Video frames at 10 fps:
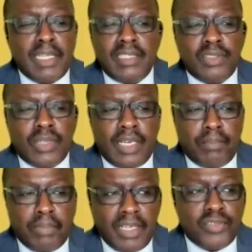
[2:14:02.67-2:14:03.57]
and you had
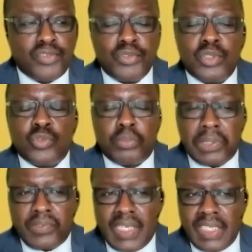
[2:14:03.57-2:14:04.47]
a breakthrough, it would
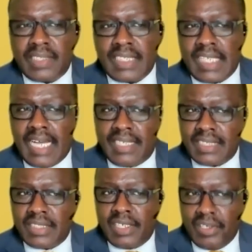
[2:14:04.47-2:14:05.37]
be great that
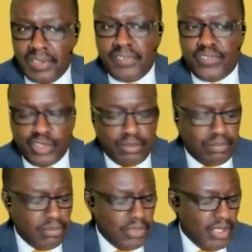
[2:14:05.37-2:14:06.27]
others learn
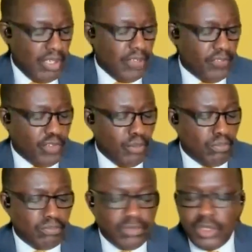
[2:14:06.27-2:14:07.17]
from
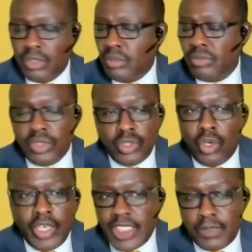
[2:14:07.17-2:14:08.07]
from you know
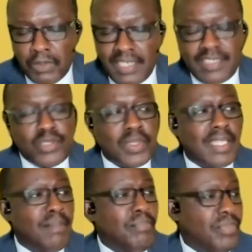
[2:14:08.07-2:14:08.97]
your experience
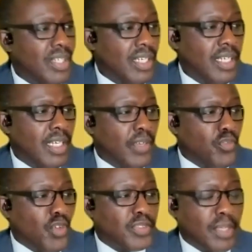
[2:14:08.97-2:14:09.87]
with them.
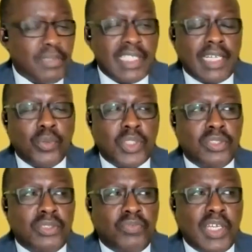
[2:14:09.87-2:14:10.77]
If you have something that
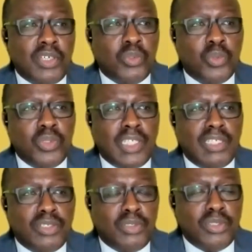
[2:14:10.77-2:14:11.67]
was not very good
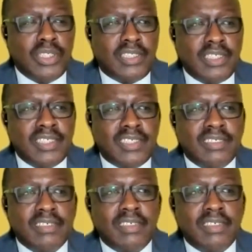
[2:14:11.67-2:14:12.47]
and you know it is,